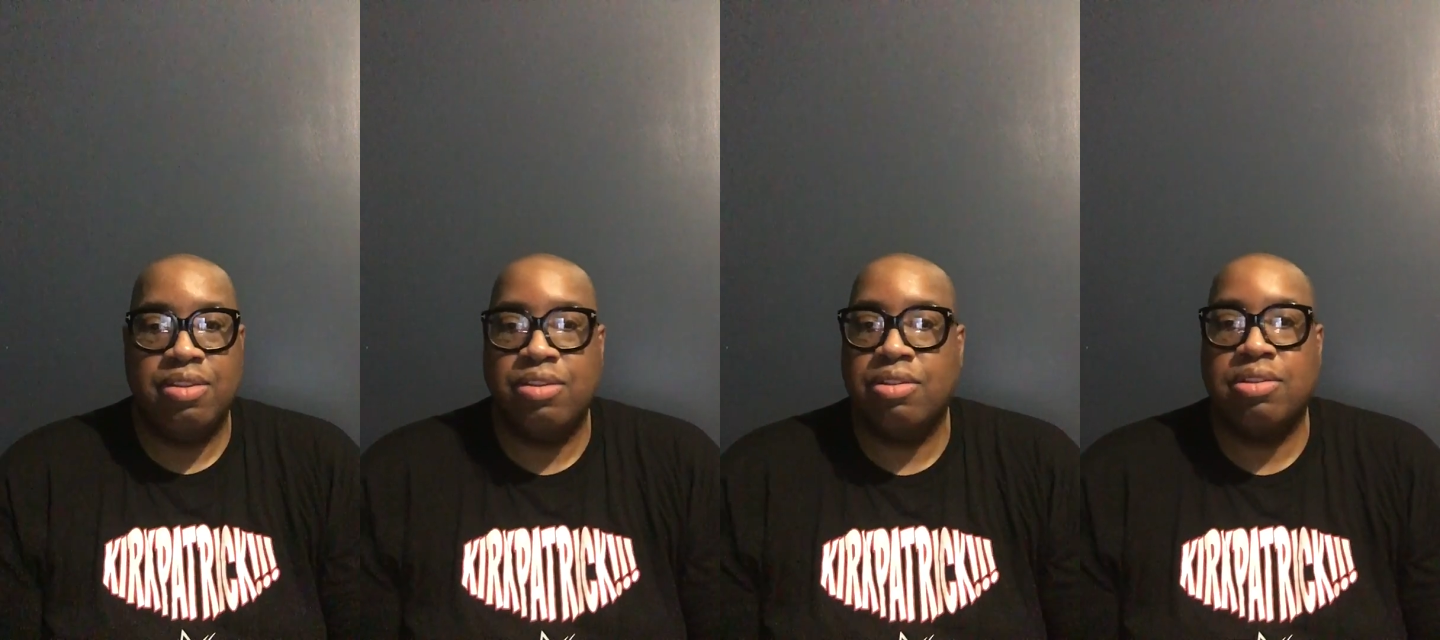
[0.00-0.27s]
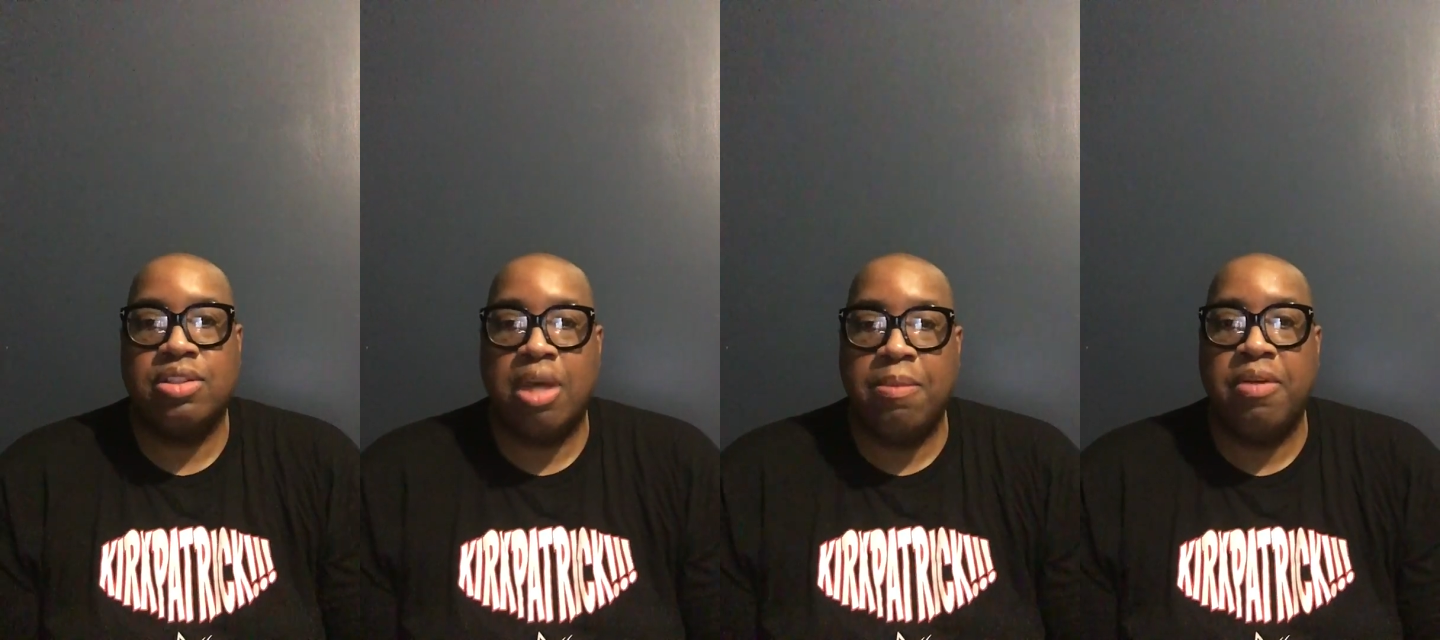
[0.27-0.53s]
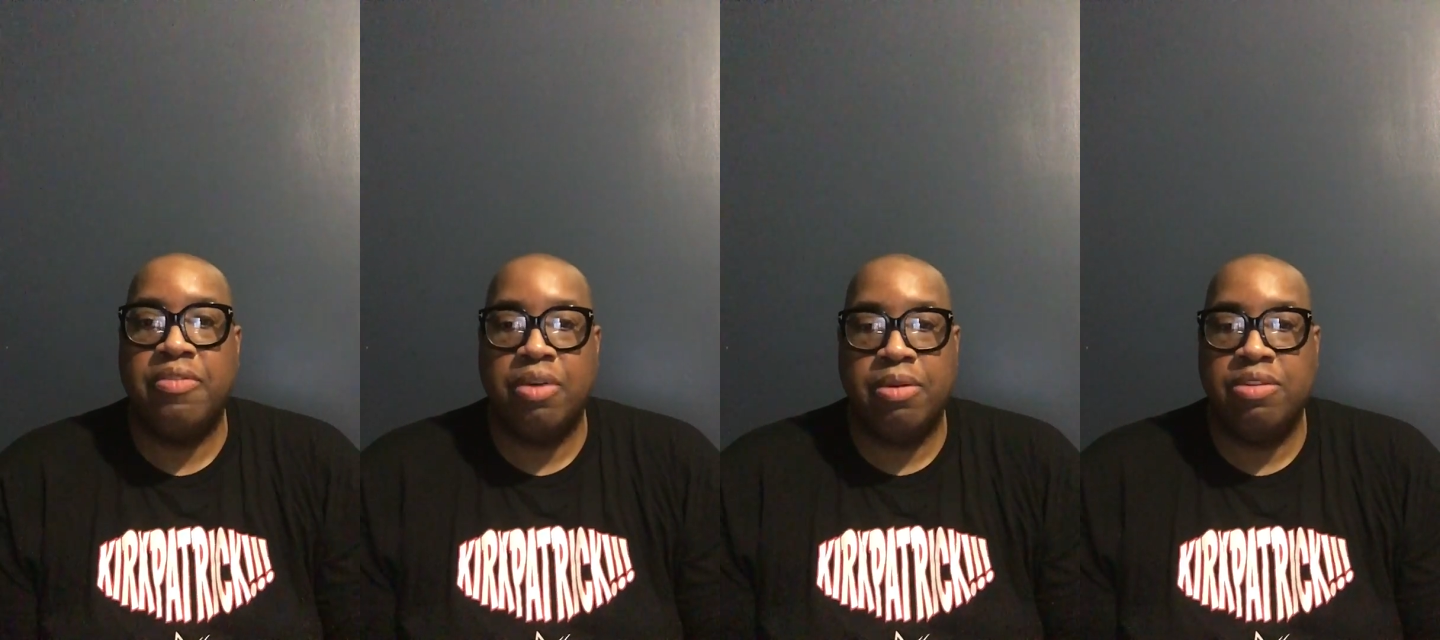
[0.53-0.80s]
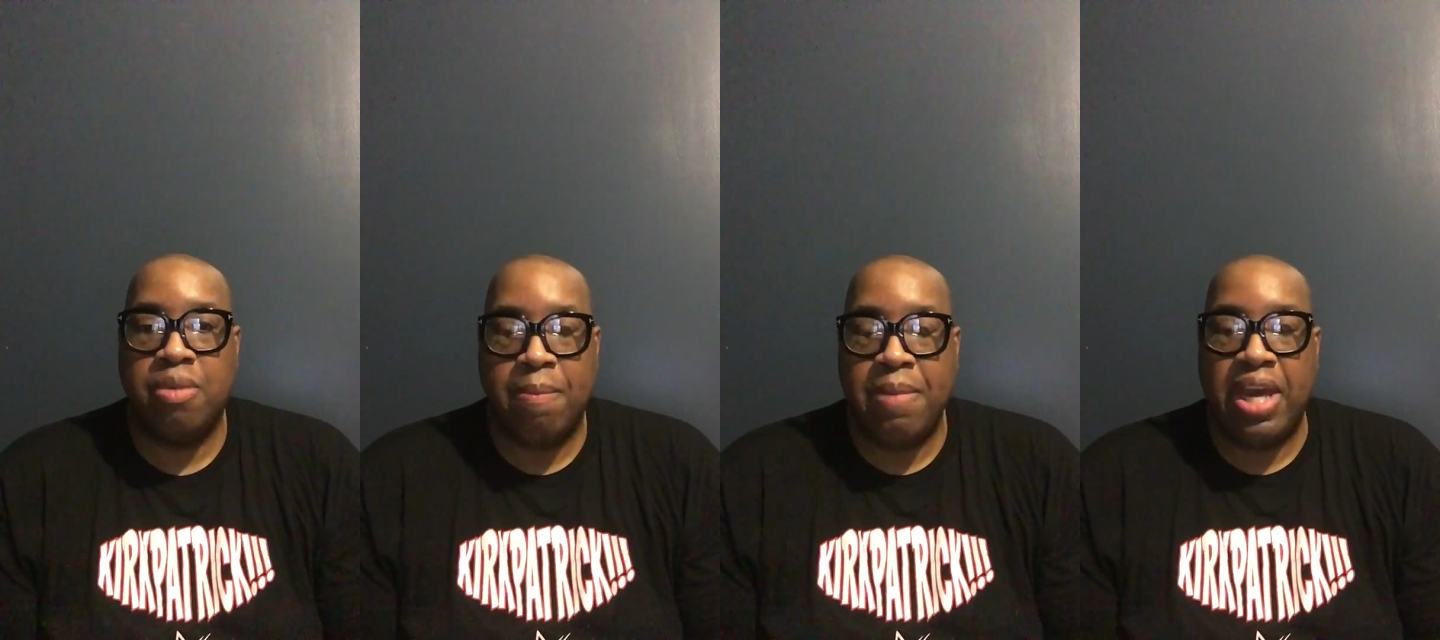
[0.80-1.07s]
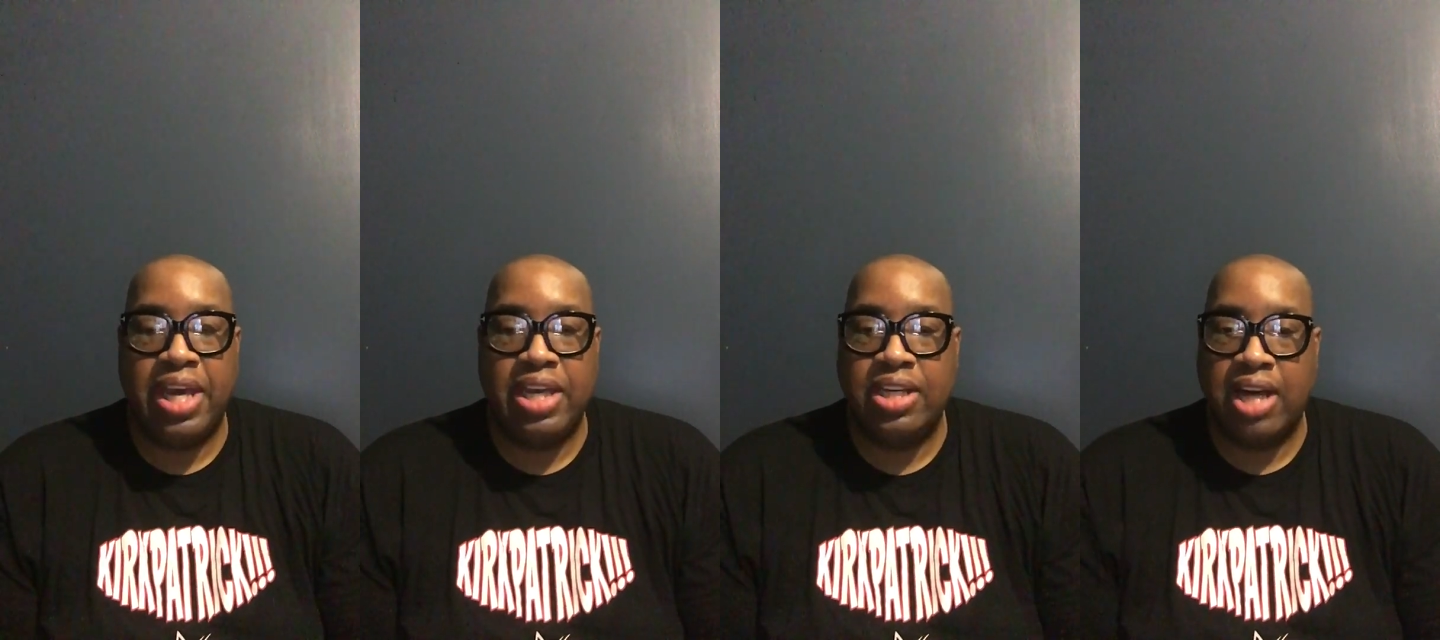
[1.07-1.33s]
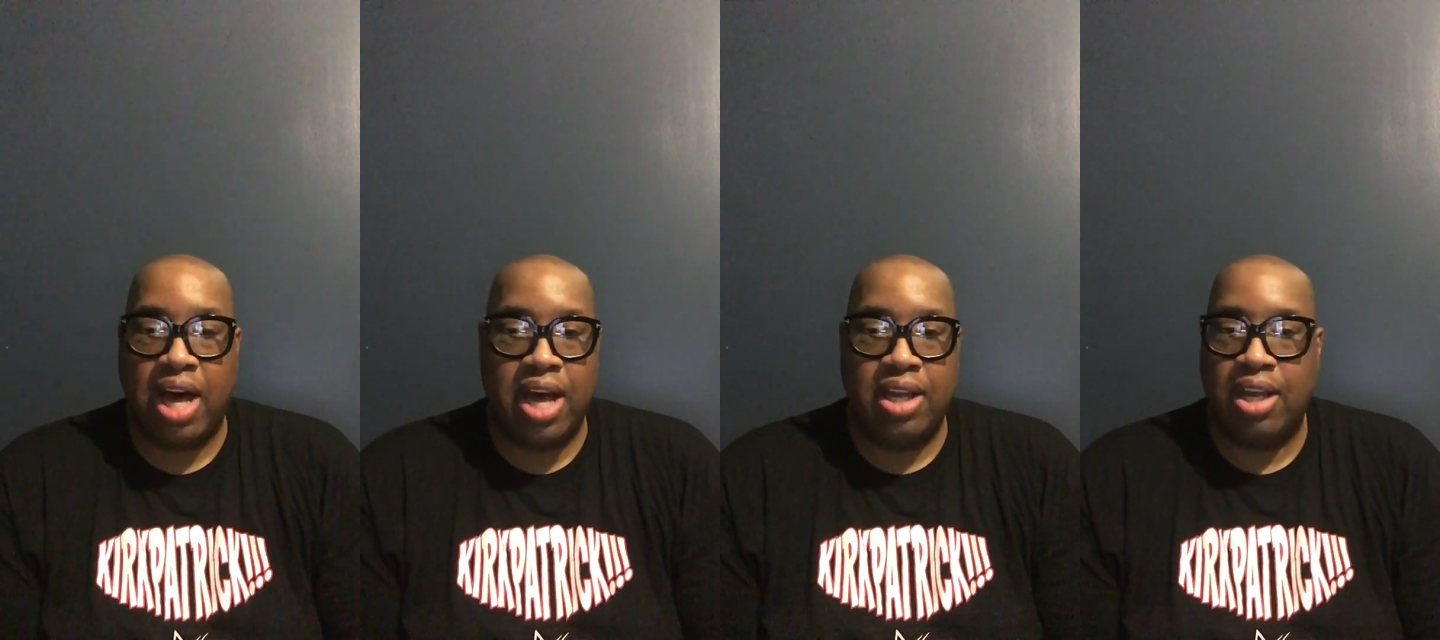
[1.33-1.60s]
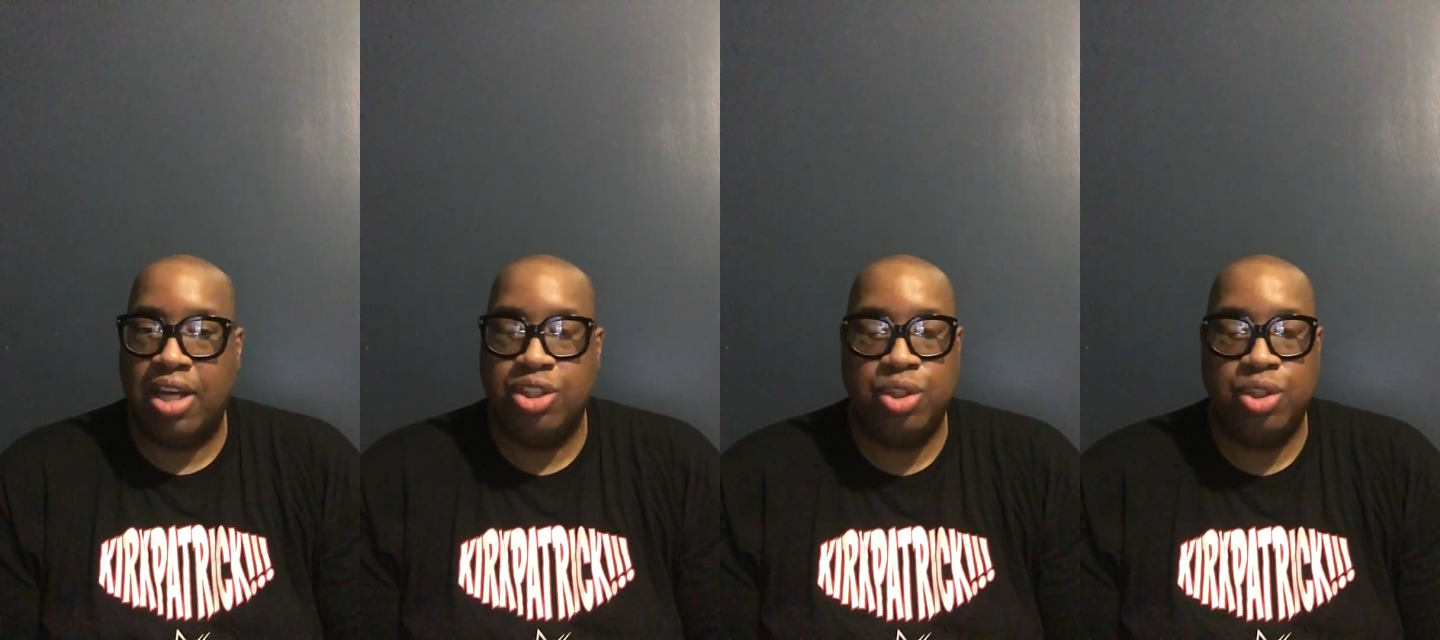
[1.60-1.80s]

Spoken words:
some of the main guidelines,